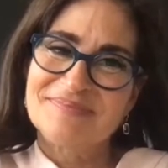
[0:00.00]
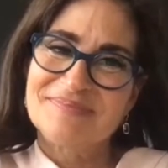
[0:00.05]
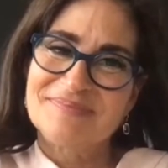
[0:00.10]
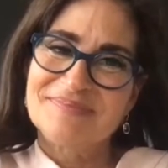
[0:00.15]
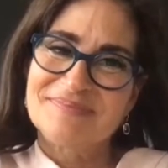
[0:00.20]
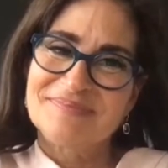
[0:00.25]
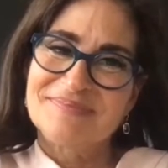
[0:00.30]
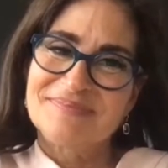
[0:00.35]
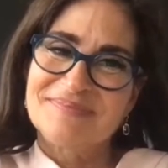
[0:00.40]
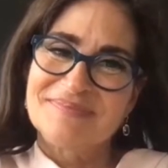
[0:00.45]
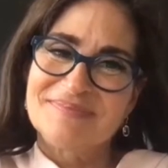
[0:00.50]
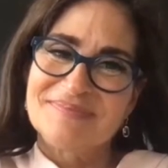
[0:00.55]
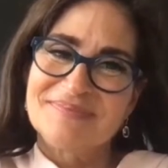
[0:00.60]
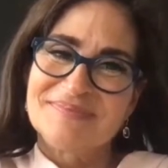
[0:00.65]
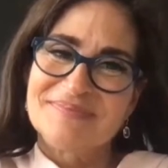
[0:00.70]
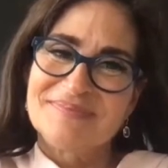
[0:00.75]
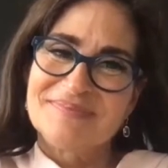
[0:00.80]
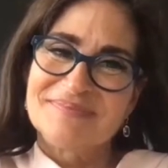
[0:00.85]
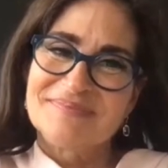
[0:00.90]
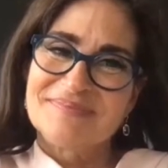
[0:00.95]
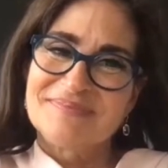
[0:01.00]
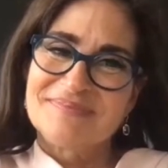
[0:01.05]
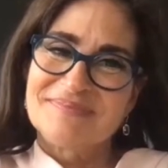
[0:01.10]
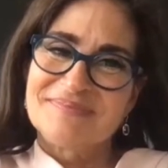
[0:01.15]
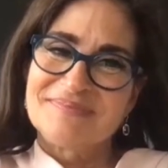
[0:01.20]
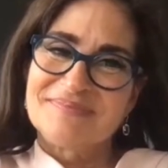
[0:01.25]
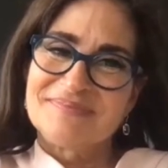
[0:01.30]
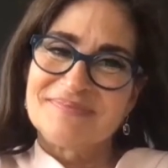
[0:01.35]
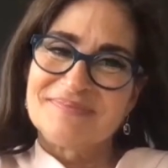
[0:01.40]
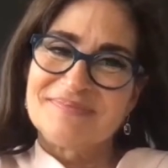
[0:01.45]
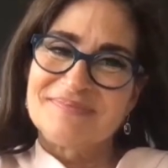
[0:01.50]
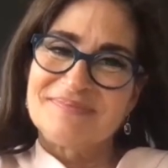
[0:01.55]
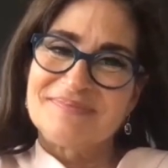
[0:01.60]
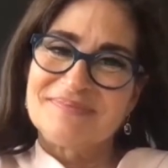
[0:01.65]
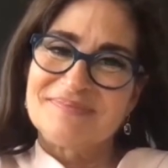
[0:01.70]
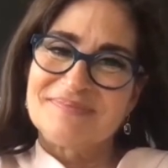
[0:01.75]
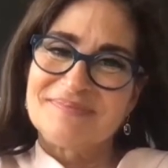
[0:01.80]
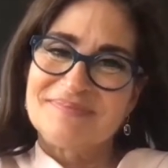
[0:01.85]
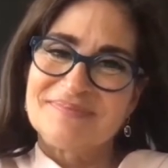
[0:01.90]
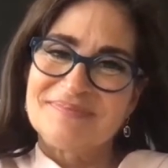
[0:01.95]

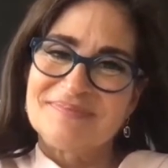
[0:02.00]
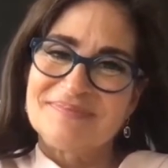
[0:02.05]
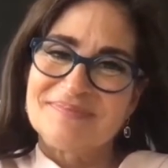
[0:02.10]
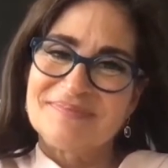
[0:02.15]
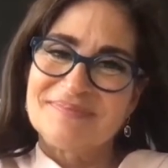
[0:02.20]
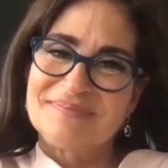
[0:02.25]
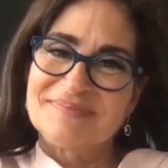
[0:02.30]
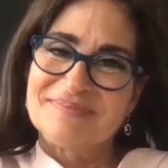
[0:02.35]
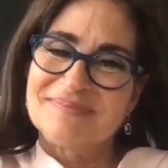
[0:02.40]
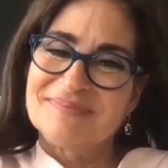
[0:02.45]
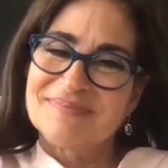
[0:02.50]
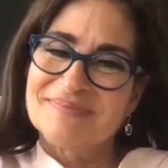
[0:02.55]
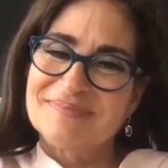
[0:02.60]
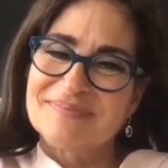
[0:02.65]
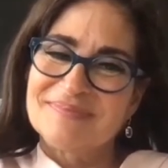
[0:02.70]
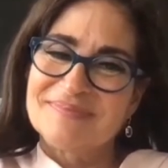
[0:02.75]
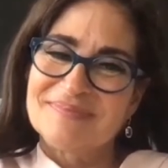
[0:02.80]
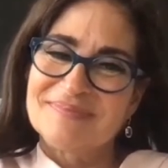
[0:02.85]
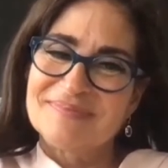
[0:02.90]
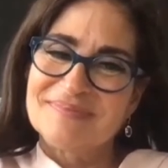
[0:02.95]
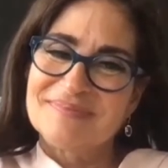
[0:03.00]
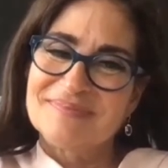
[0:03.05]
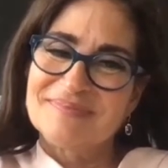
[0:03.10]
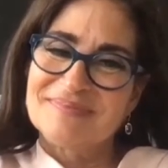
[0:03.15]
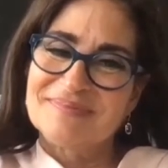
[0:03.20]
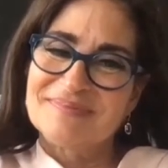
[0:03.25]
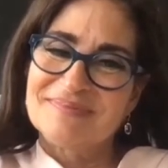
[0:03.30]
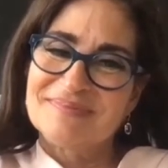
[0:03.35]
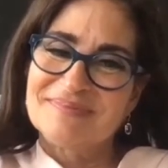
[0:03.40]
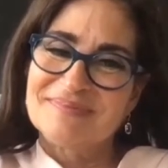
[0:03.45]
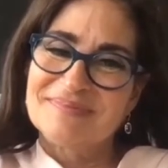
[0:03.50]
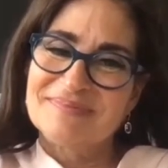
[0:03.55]
(silent)